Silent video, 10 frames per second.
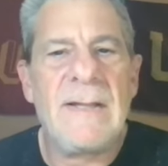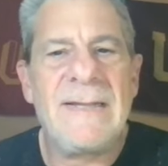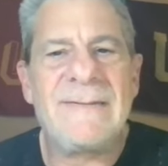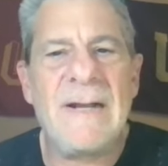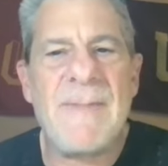
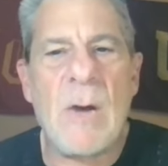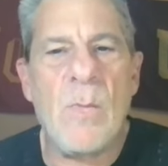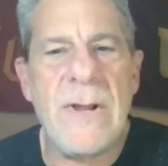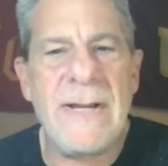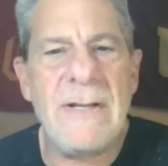Is it about
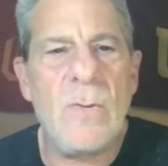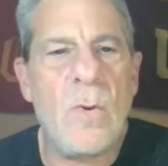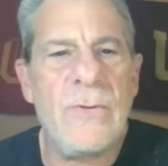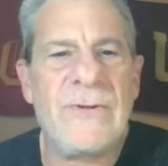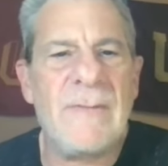winning
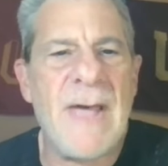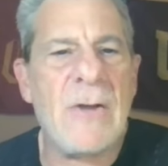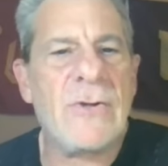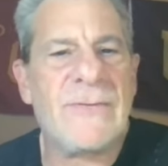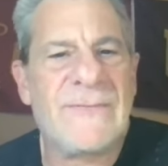or is it
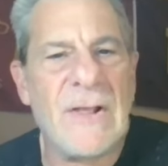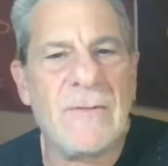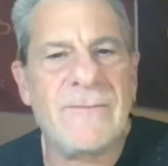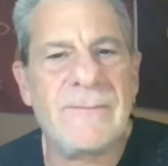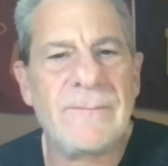about
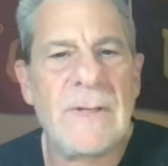yourself?